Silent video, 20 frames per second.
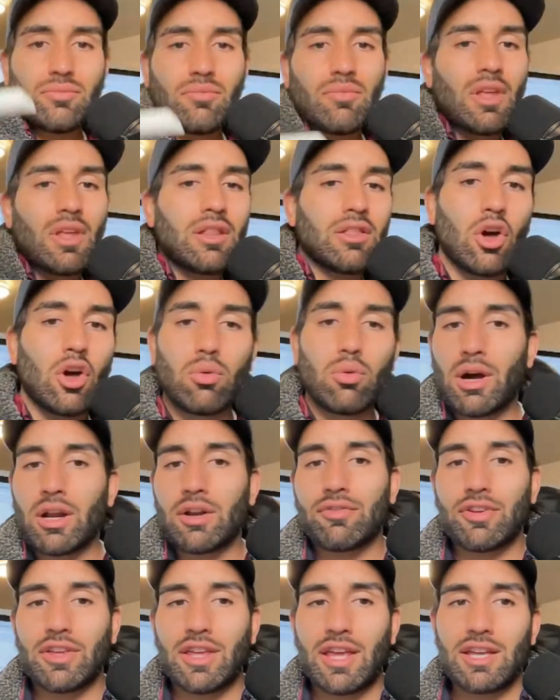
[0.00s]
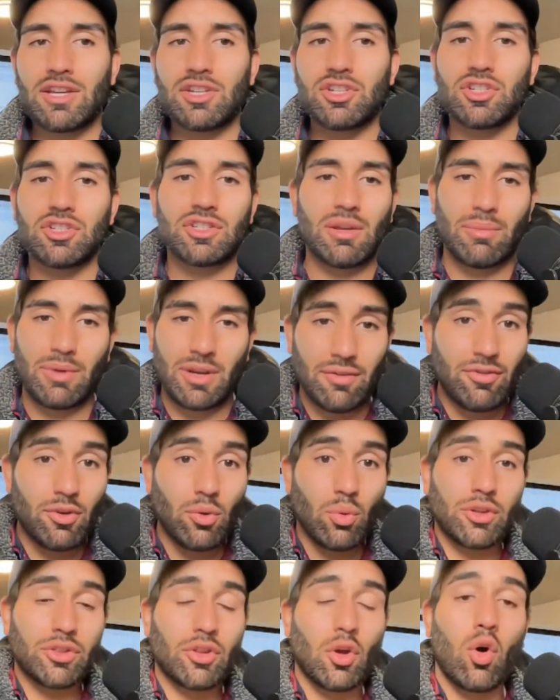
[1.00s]
Loan modifications. I mean, if you
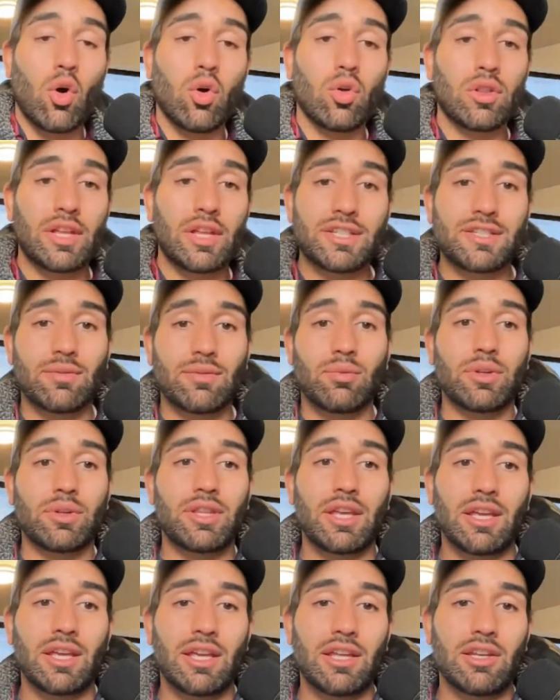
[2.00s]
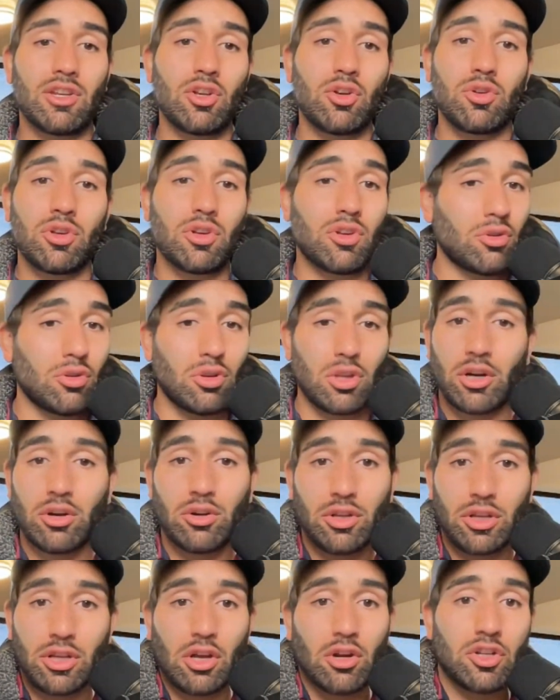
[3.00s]
want the whole list of what they can do, you can
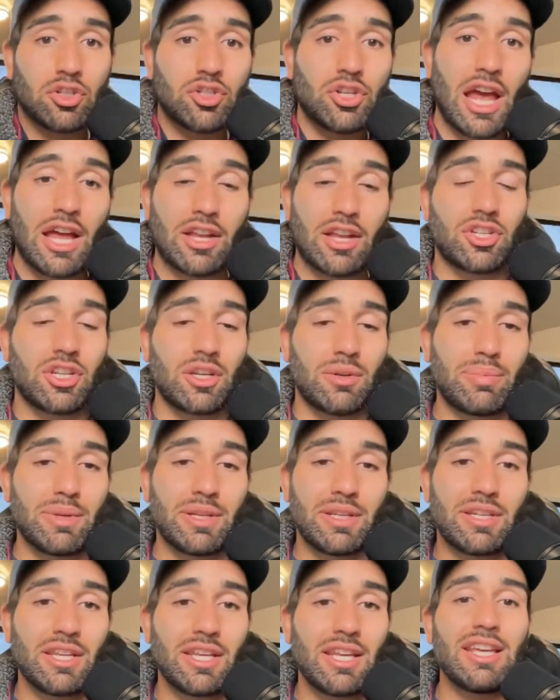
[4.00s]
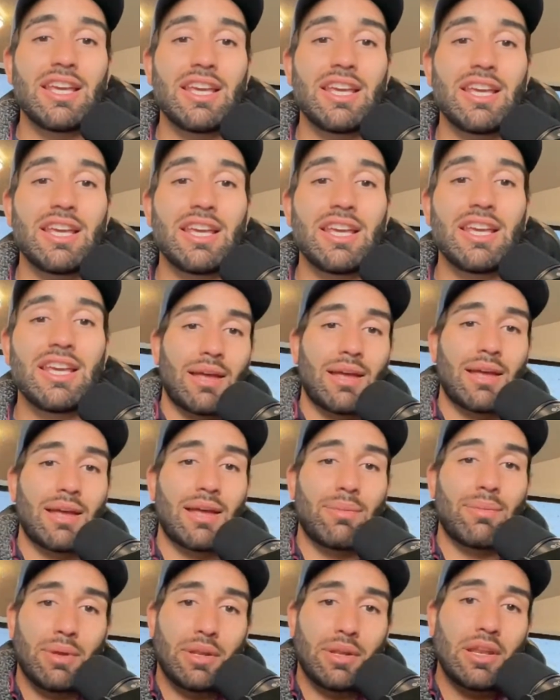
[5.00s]
literally go to ChatGPT, type
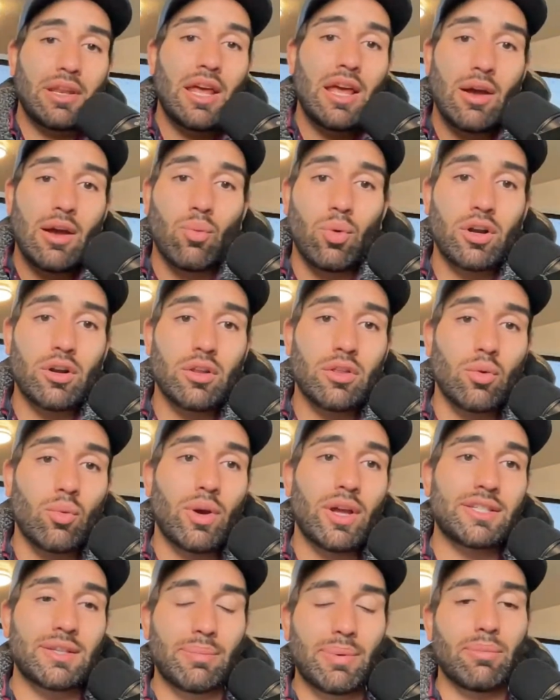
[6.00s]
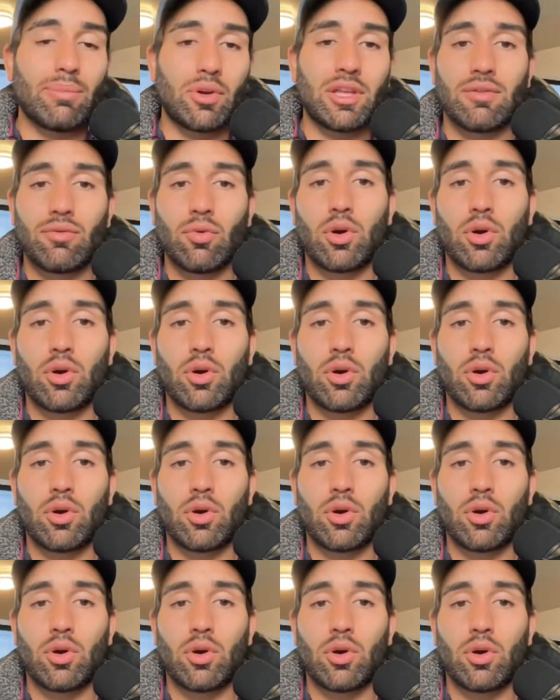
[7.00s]
in what are the ways that people can avoid
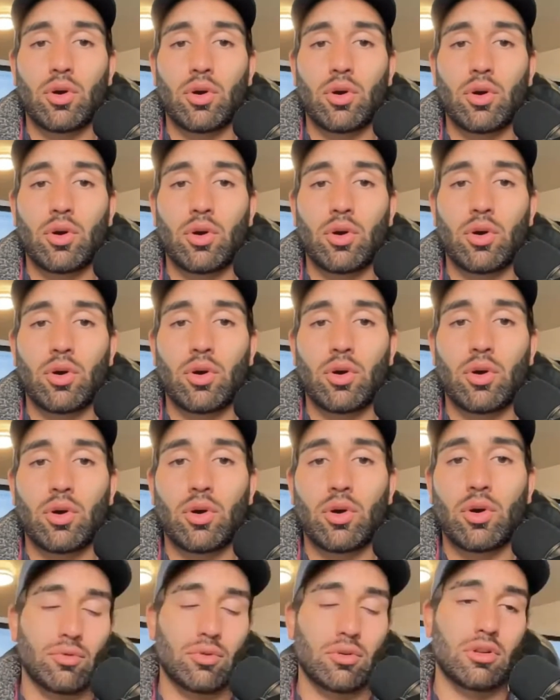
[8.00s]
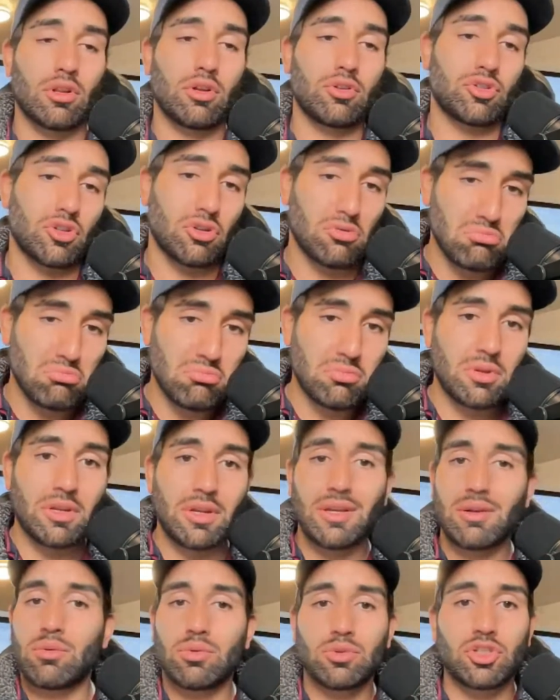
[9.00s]
pre-foreclosure or get out of pre-foreclosure. It
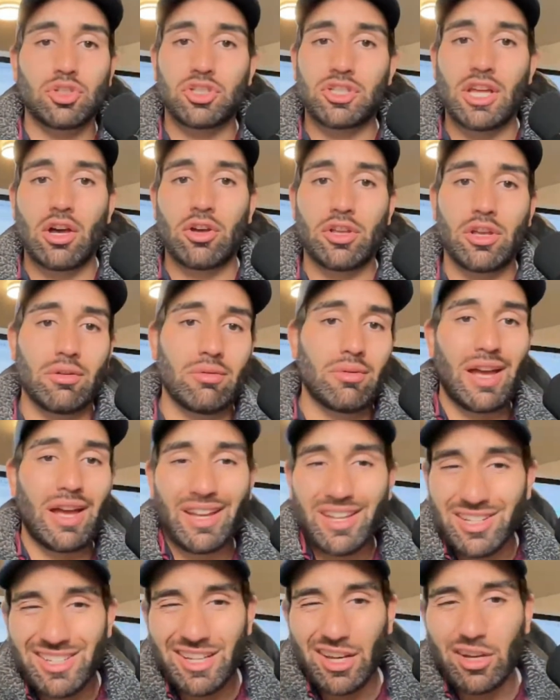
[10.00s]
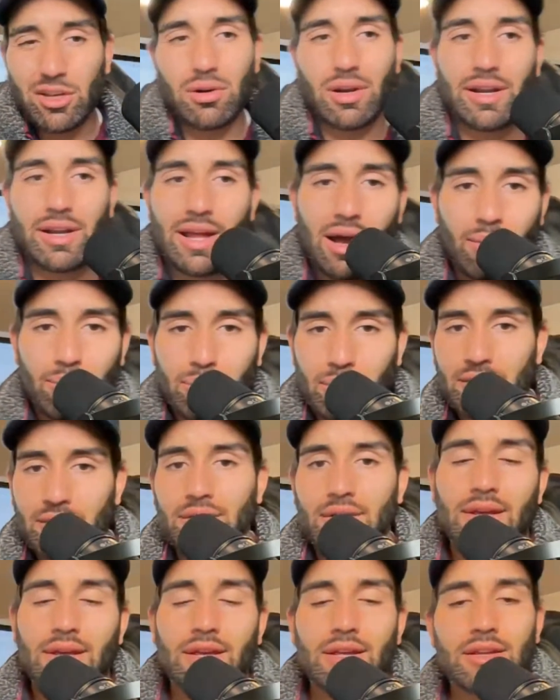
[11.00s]
will just tell you. I could tell you right now, but
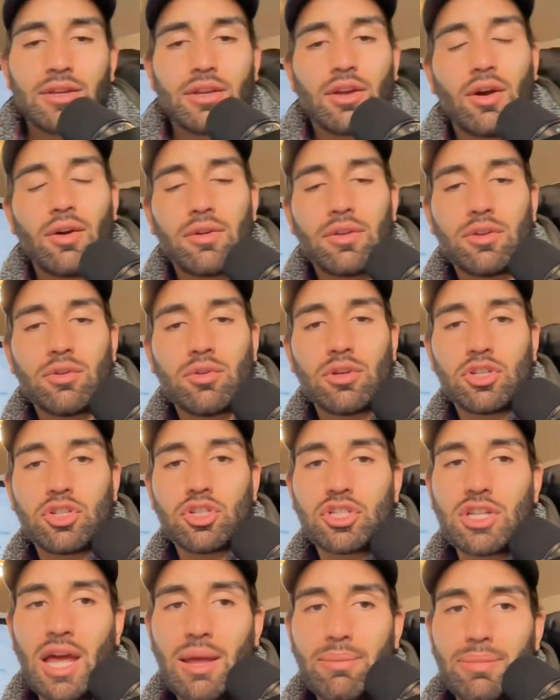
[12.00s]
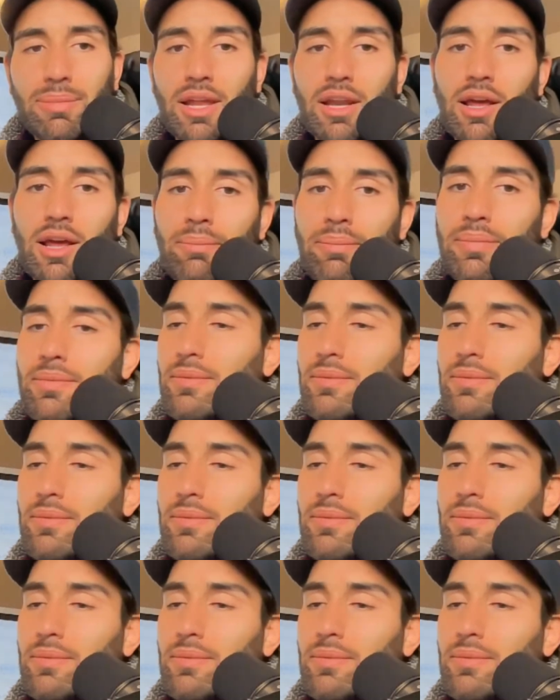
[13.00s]
you can just type that up.